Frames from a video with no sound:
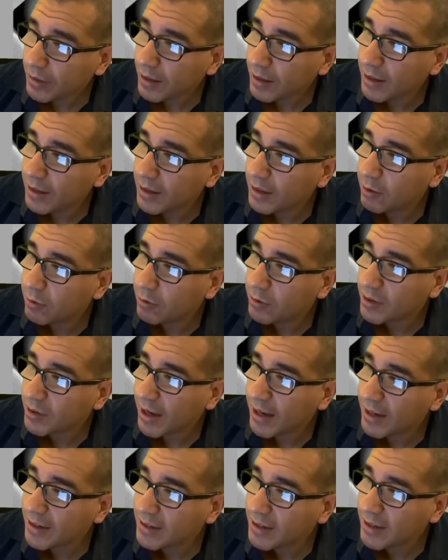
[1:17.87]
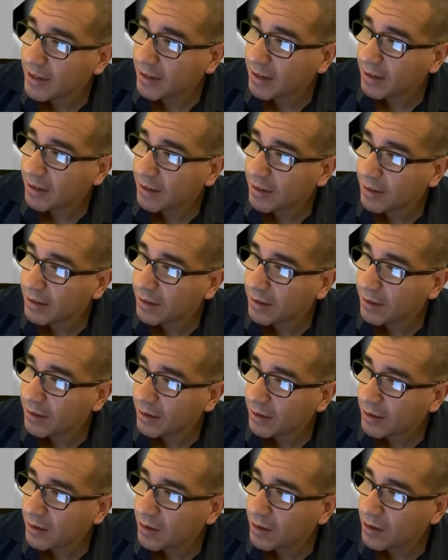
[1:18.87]
equals 18.
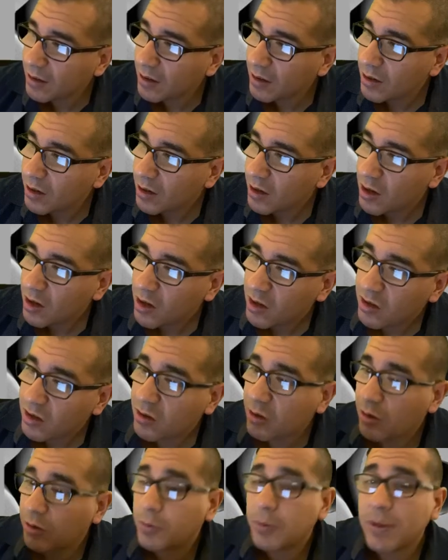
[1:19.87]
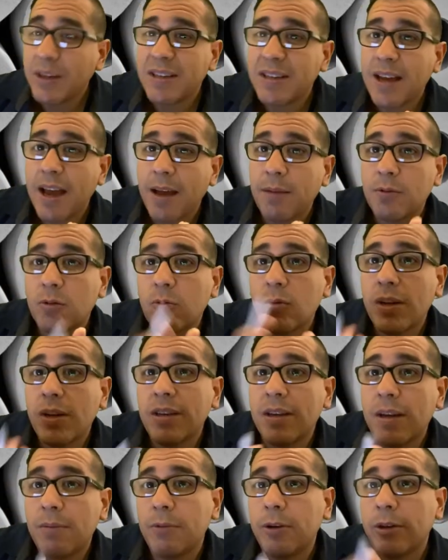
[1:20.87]
So 3 times what
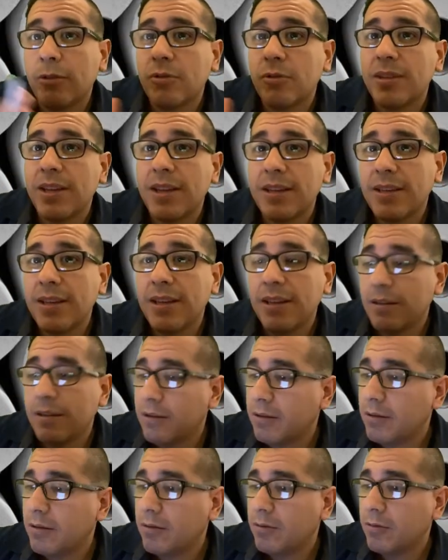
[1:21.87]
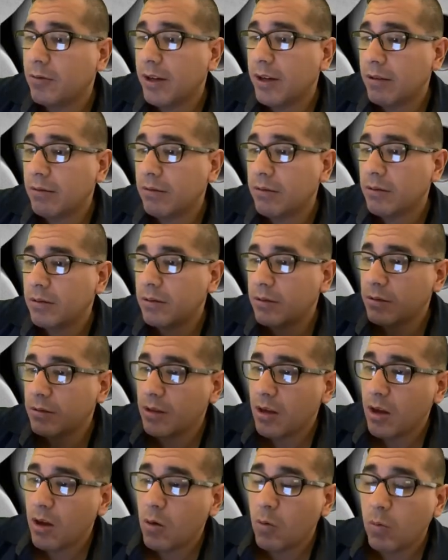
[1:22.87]
number equals 18? Well,
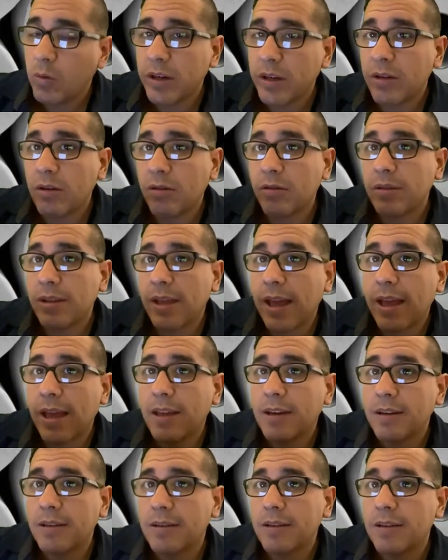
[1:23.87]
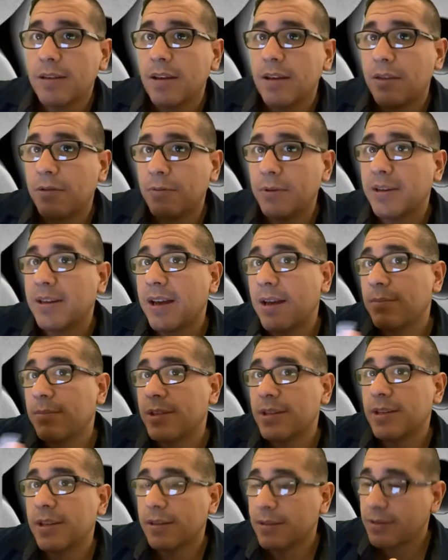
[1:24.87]
we know that three times
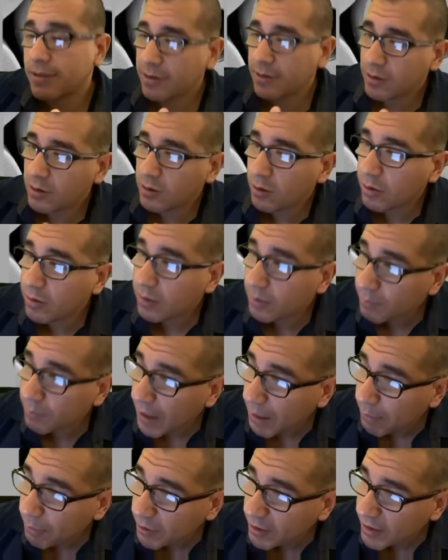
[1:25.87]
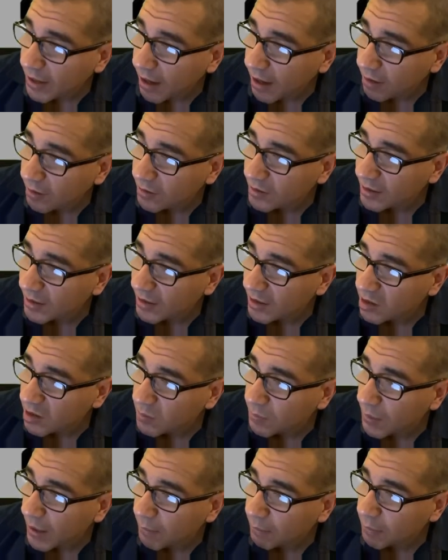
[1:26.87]
six. So paper towels, each
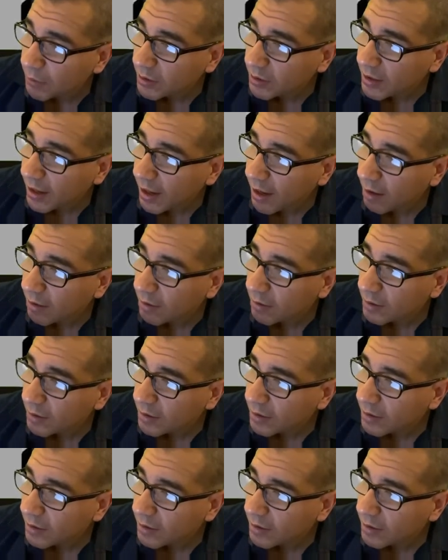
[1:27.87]
paper towel